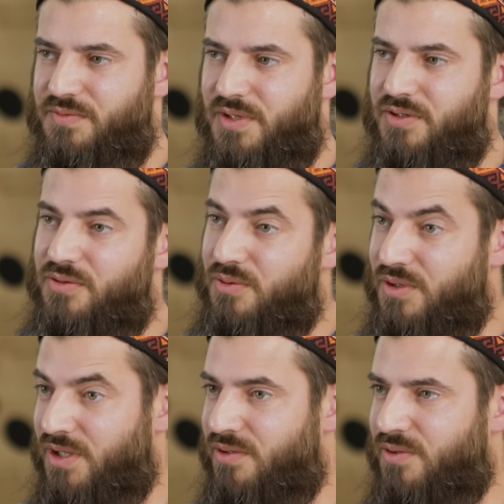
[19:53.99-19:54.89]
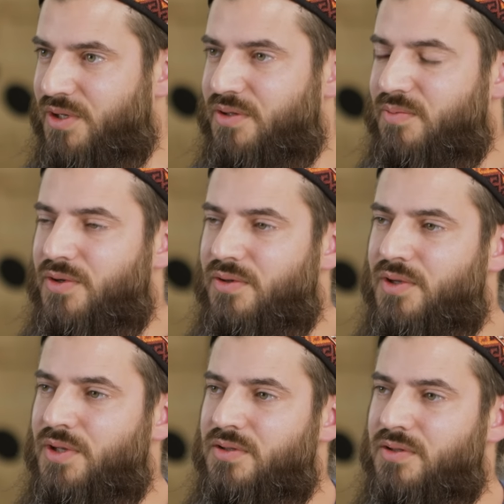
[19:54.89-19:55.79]
and to deal with it more or
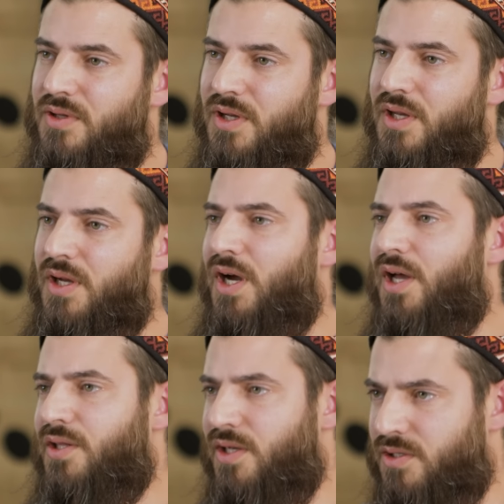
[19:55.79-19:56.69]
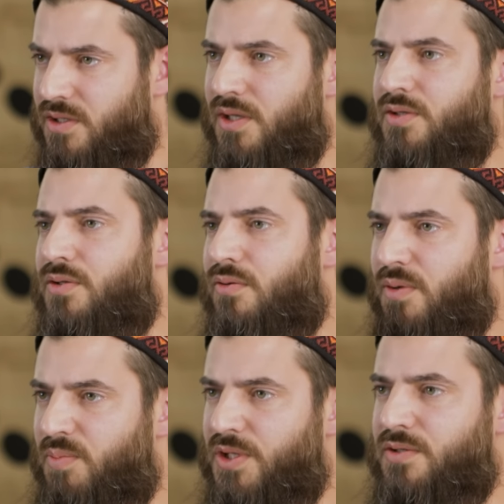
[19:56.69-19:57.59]
less. And then he starts to
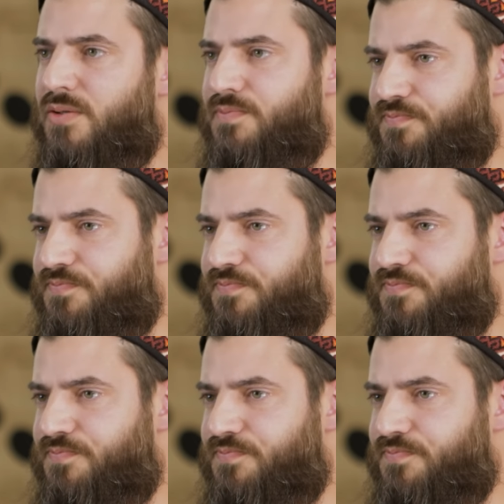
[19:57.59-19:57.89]
repeat.